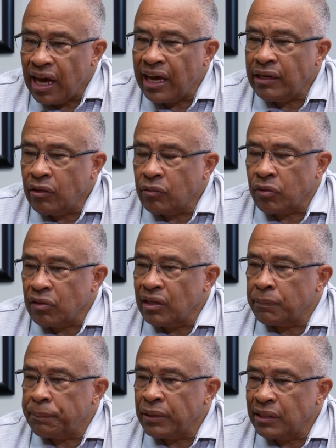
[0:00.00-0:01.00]
I don't
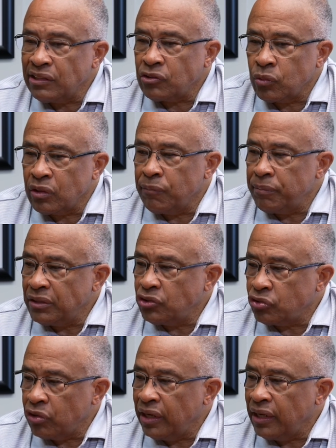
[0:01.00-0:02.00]
think police would have been
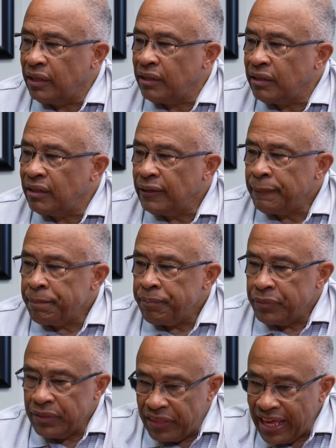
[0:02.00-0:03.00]
trained
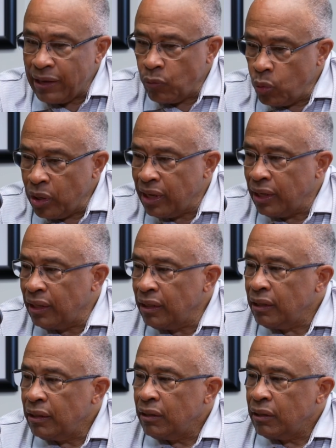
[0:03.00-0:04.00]
that way
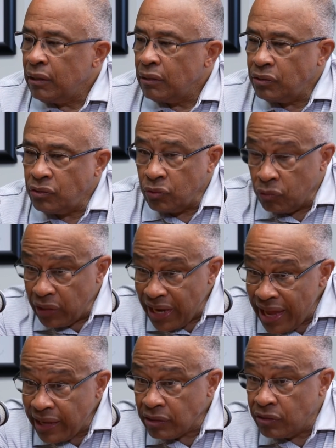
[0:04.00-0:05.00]
to
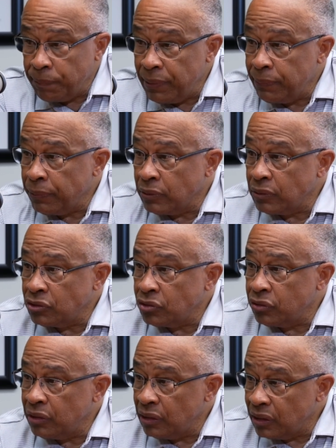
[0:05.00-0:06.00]
react to people on the
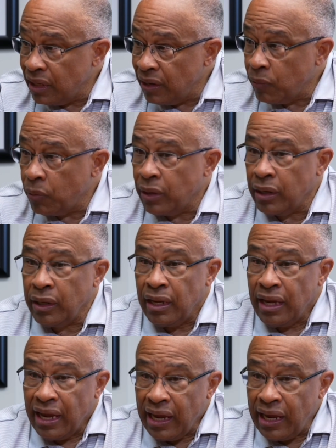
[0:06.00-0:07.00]
street that way
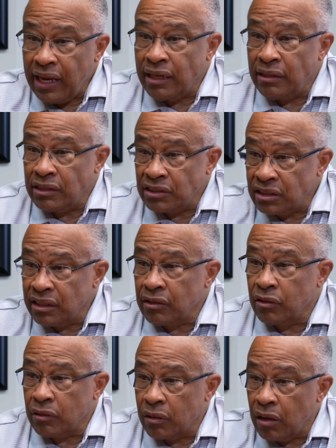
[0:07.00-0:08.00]
had the
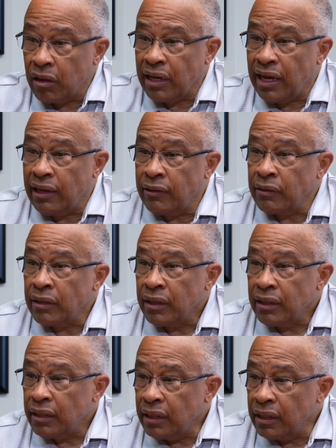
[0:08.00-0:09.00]
signal gone out
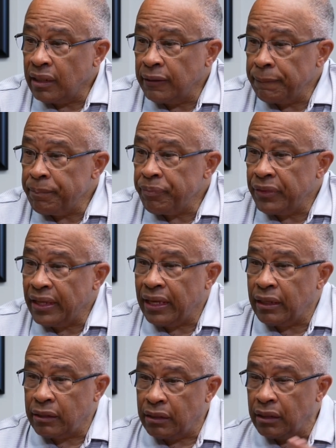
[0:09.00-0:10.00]

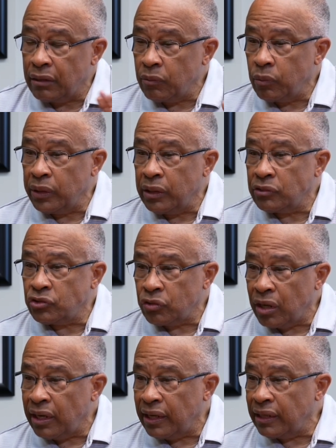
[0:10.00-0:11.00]
that we are
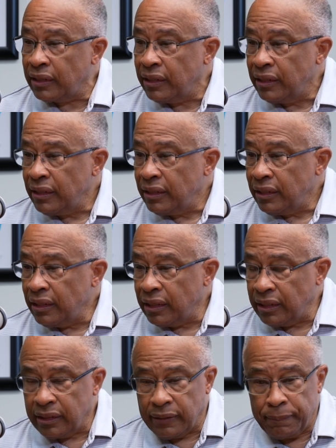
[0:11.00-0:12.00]
trying
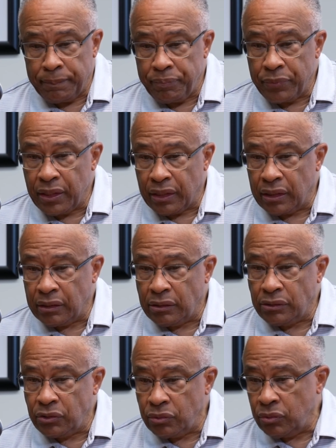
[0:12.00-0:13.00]

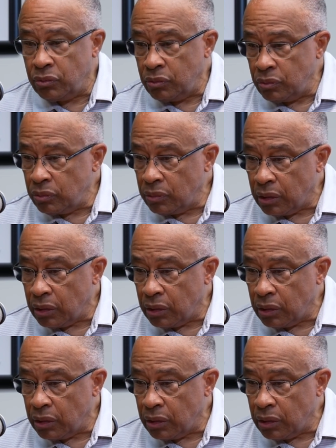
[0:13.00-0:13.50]
to